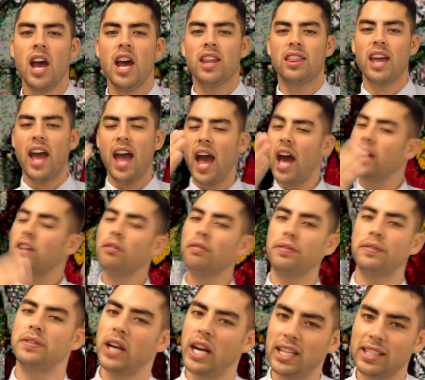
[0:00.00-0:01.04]
The head of
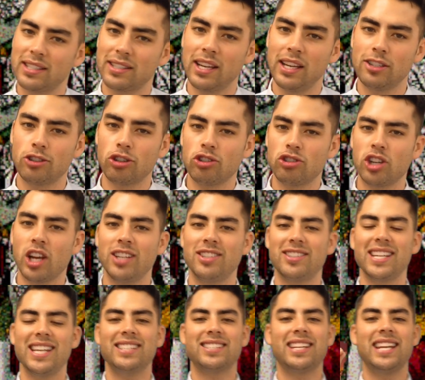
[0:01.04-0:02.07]
France, ladies and
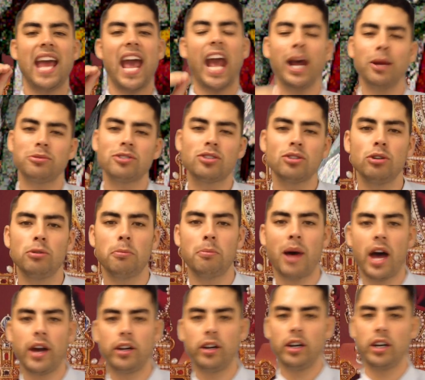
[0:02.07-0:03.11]
gents, is an absolute
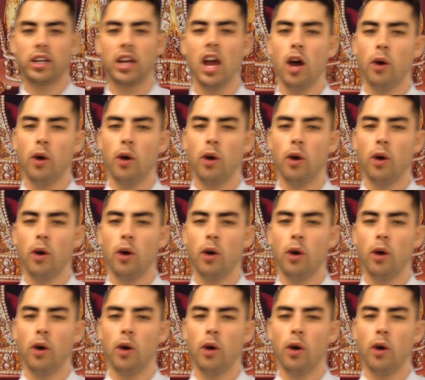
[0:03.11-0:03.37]
monarch.